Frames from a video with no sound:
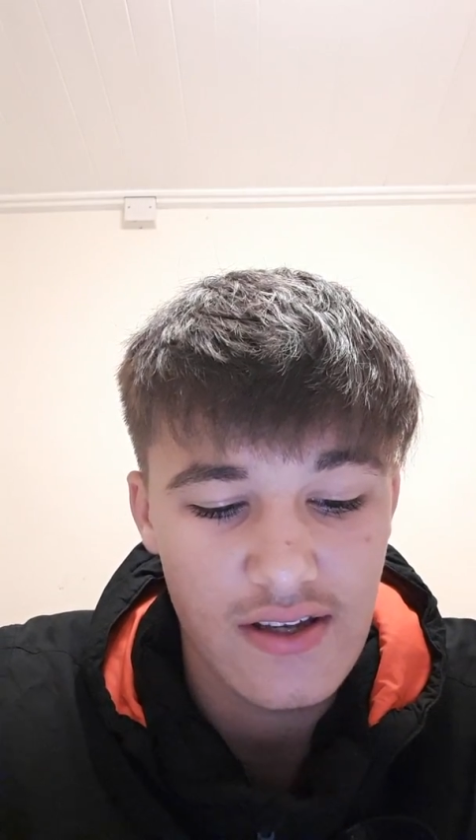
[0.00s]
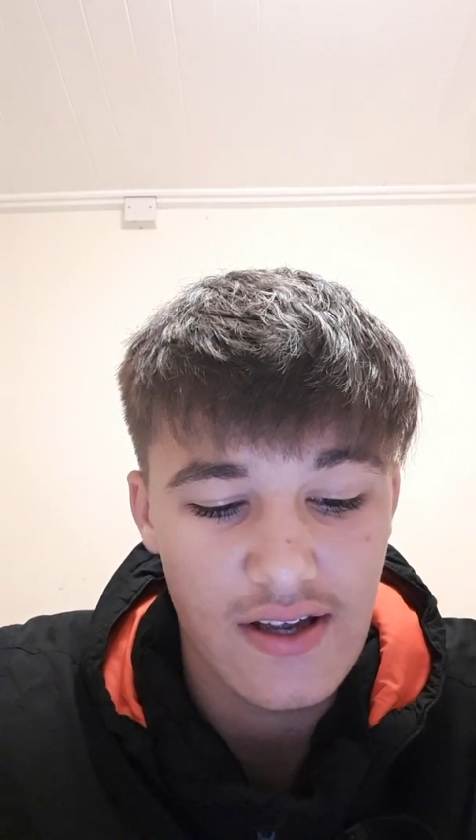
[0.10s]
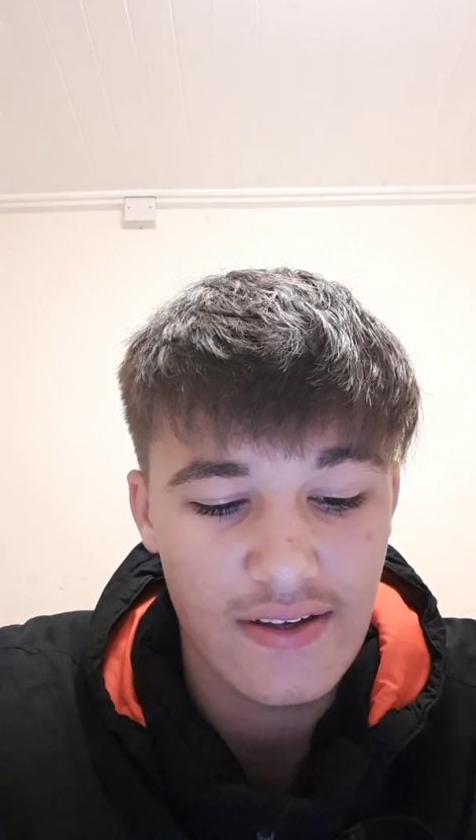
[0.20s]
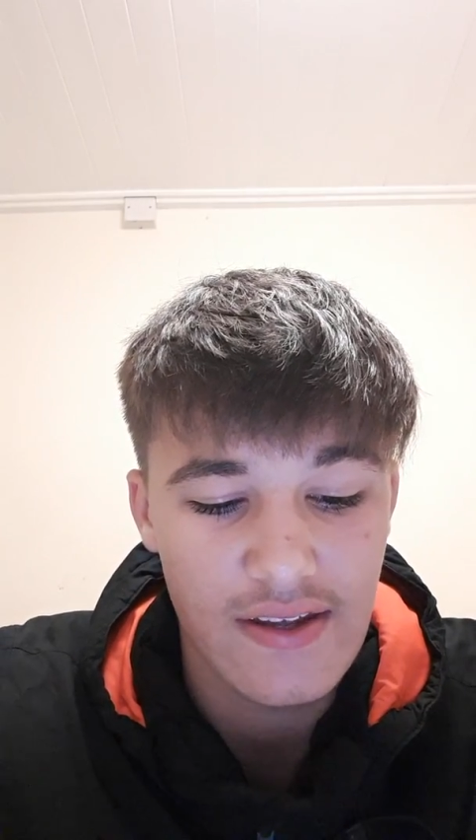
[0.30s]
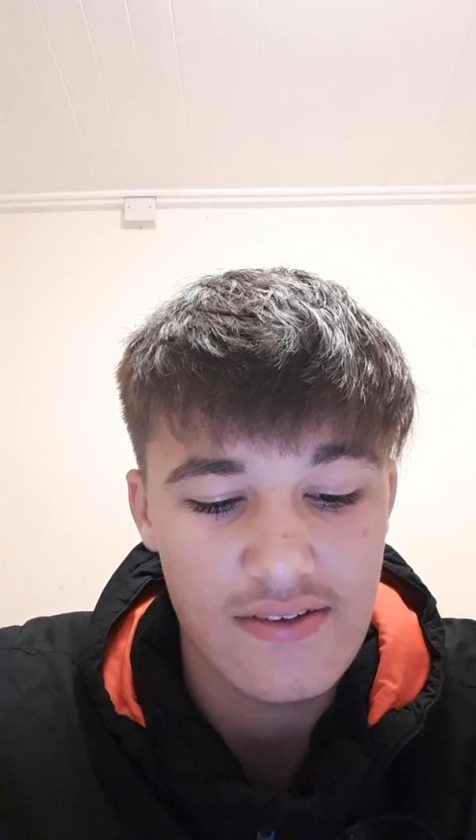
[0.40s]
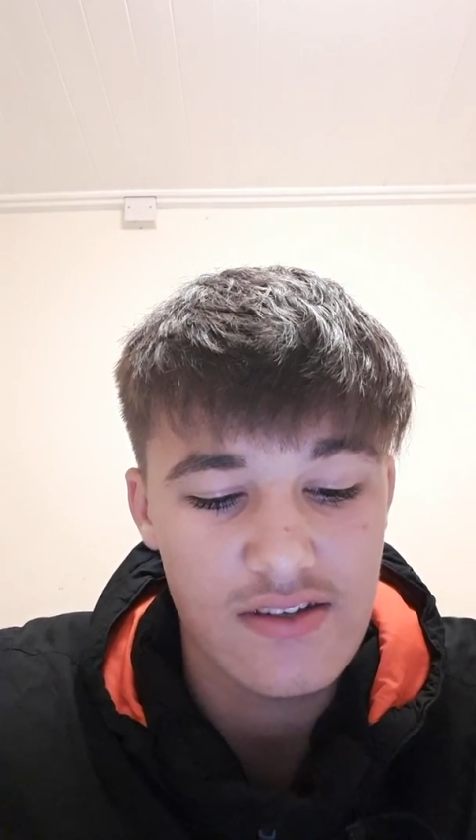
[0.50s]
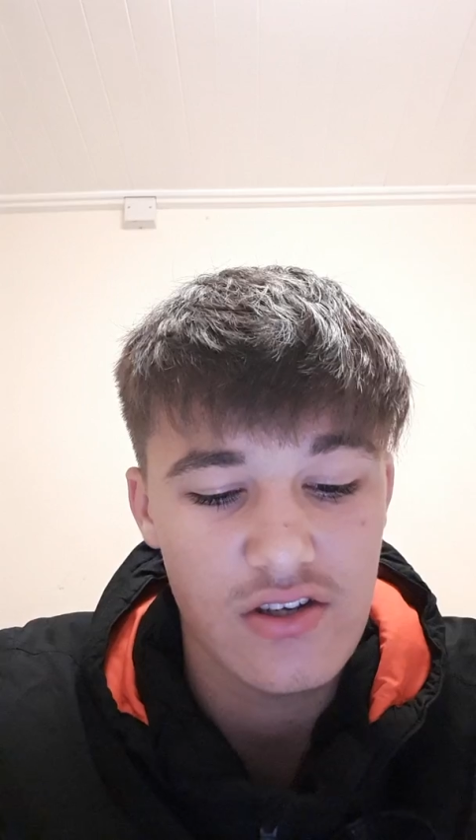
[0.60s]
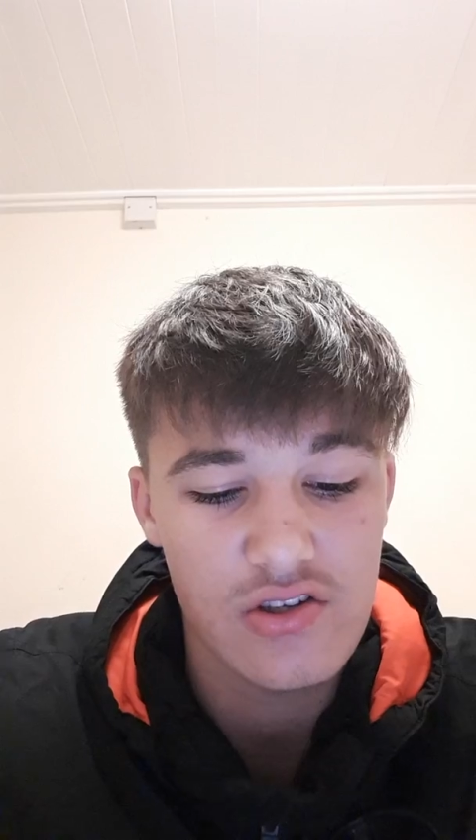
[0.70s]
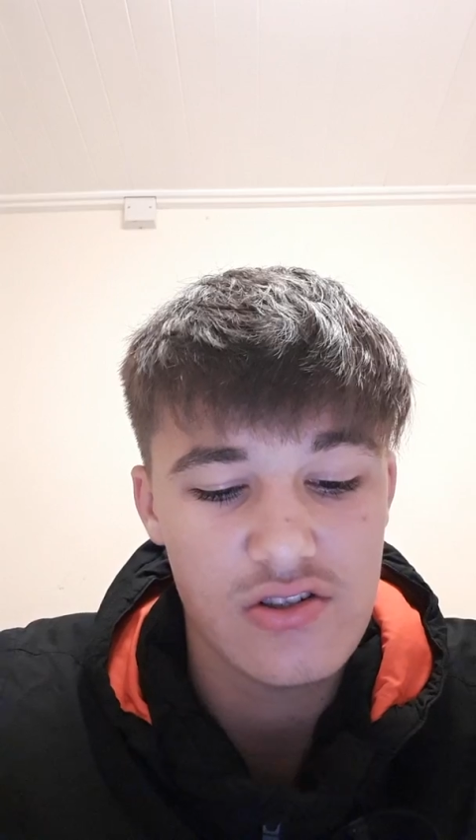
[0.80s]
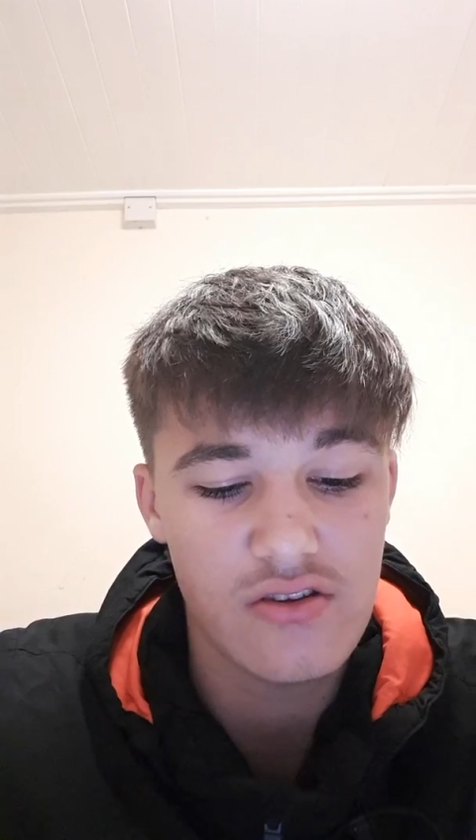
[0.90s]
and getting
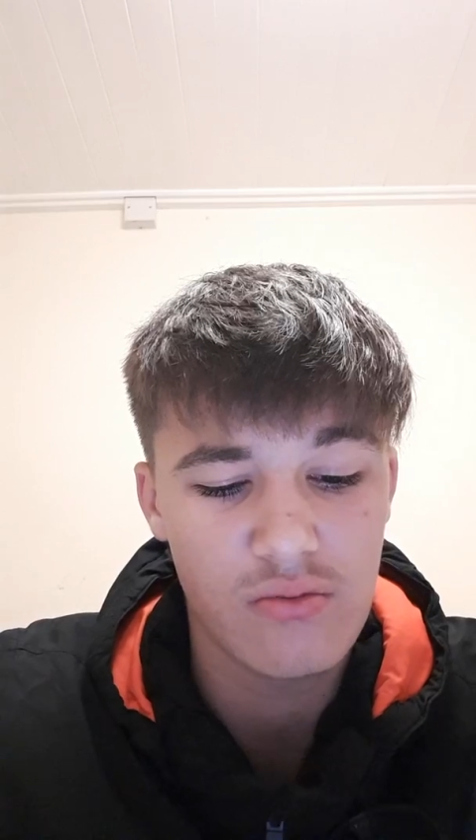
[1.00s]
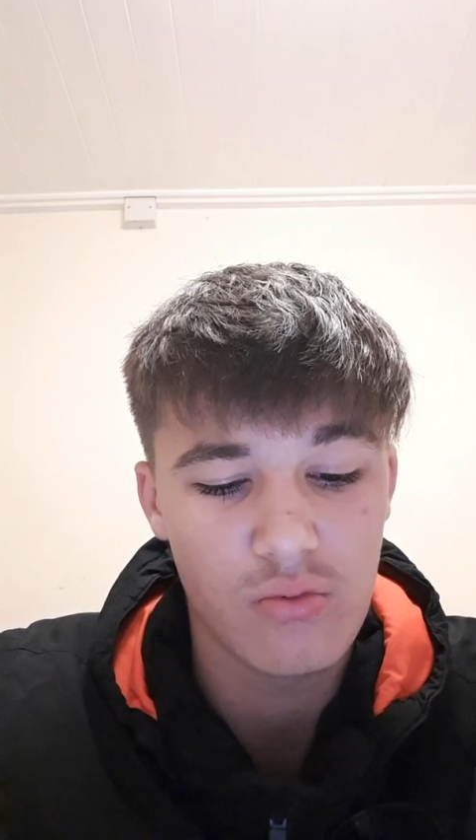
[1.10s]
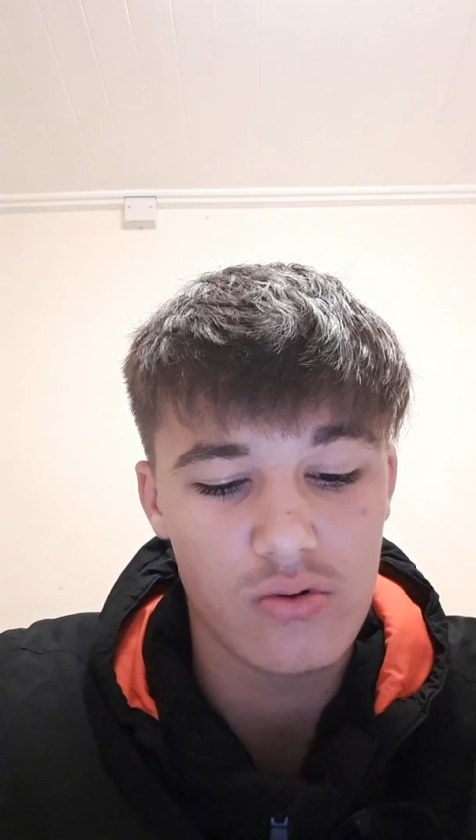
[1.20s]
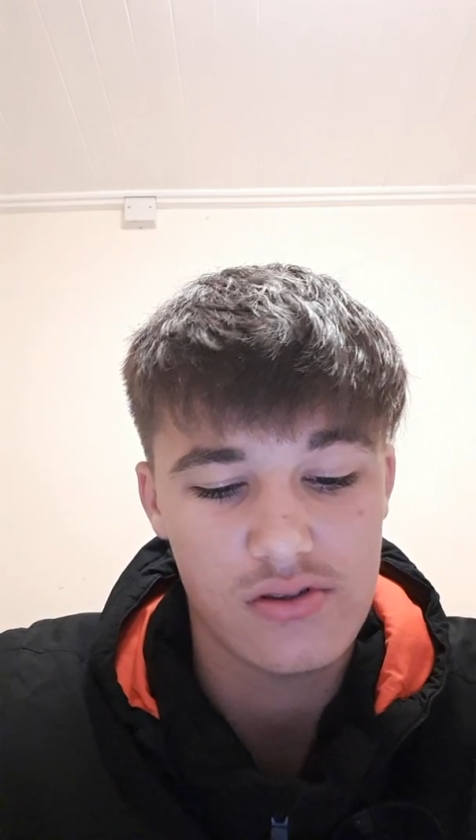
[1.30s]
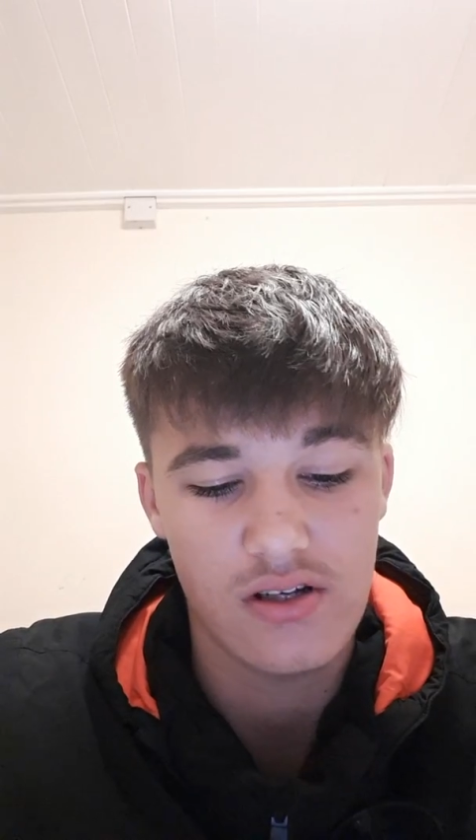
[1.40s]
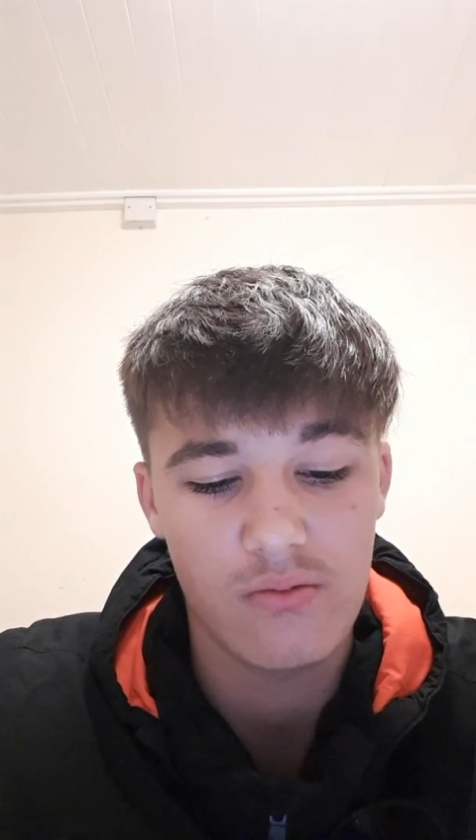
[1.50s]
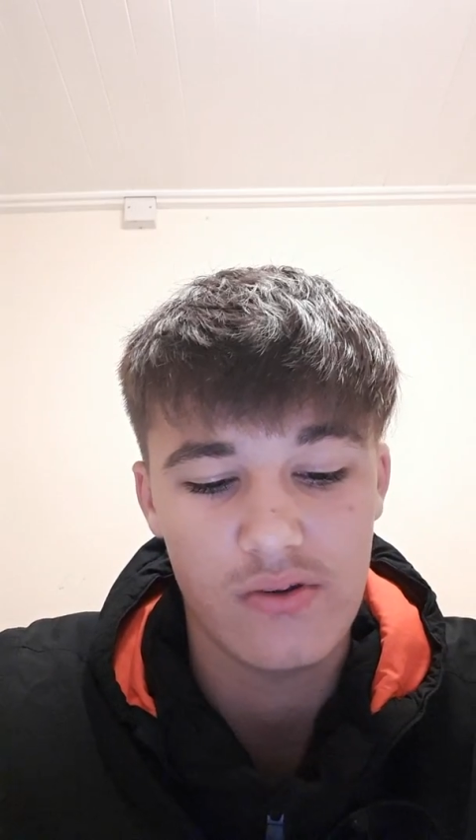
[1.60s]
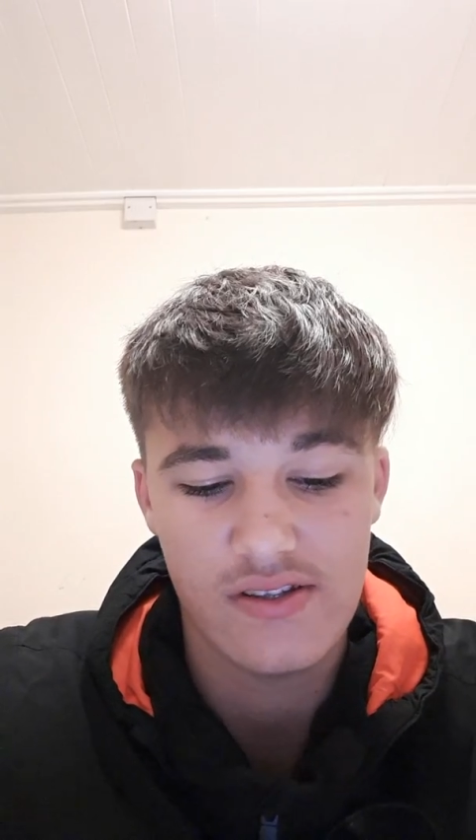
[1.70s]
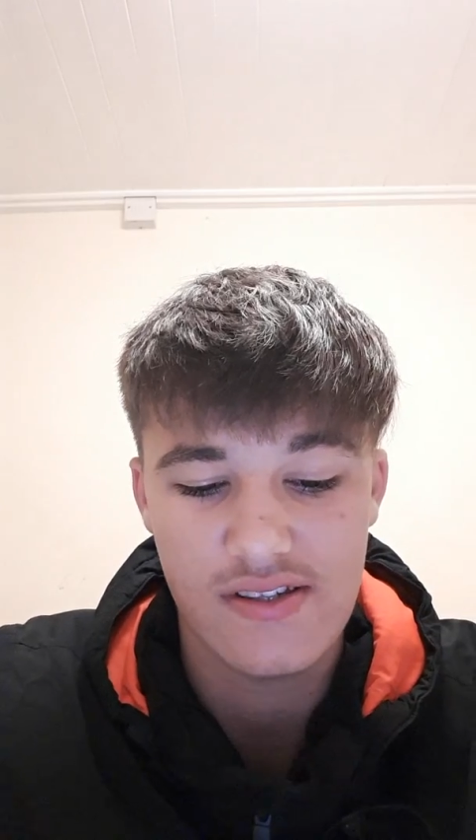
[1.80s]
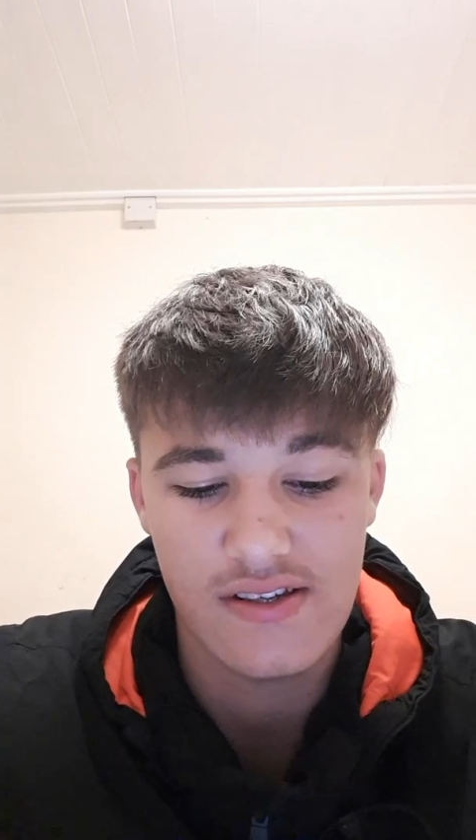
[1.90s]
used to the water
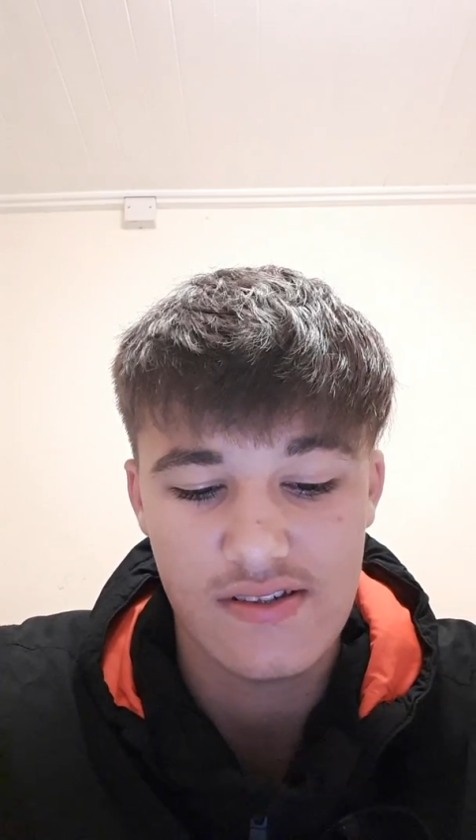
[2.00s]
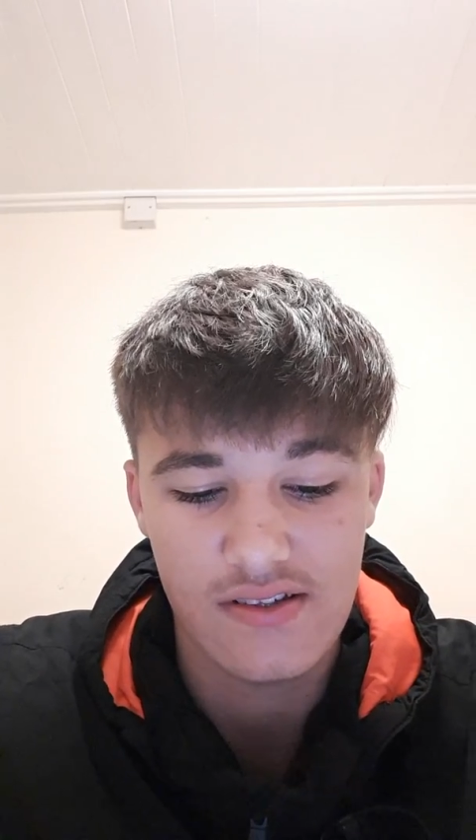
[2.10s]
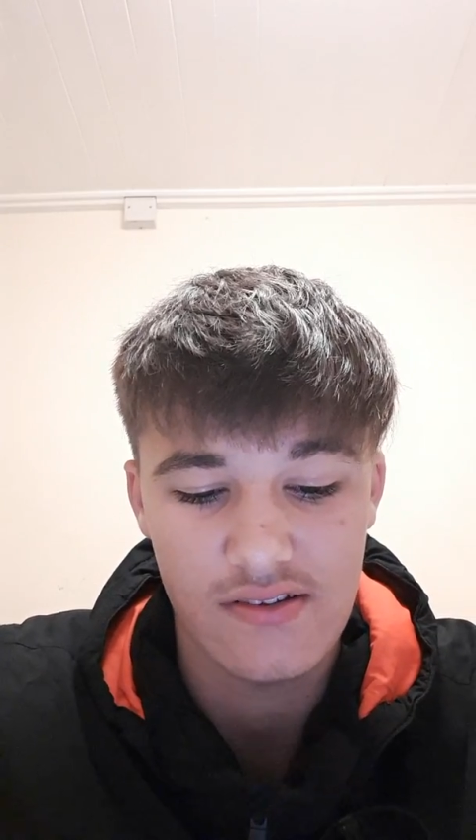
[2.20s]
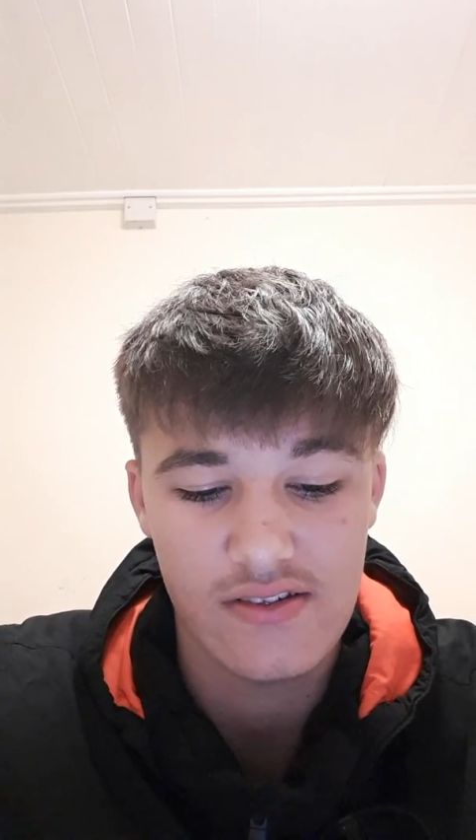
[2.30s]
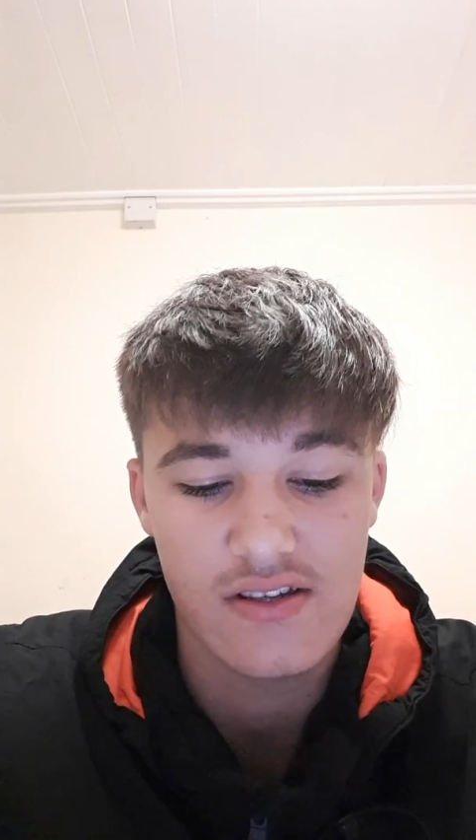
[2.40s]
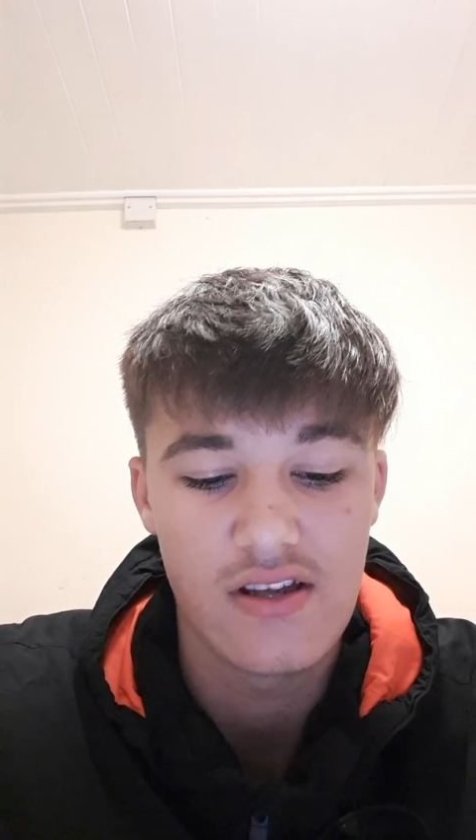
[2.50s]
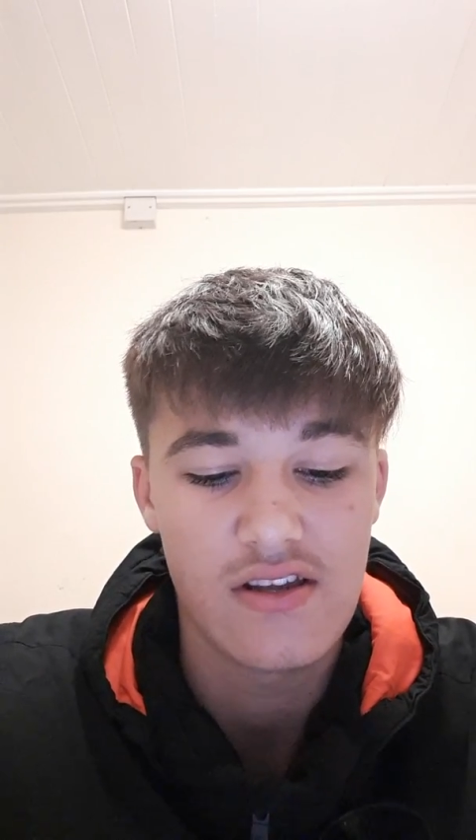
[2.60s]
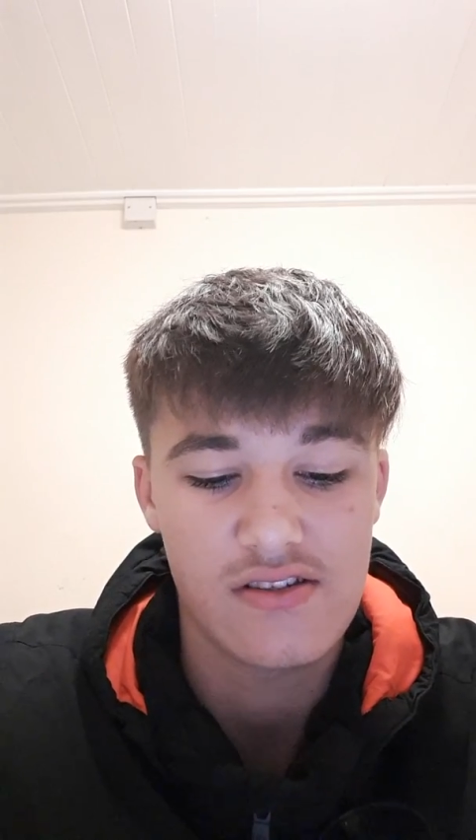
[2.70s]
with assistance,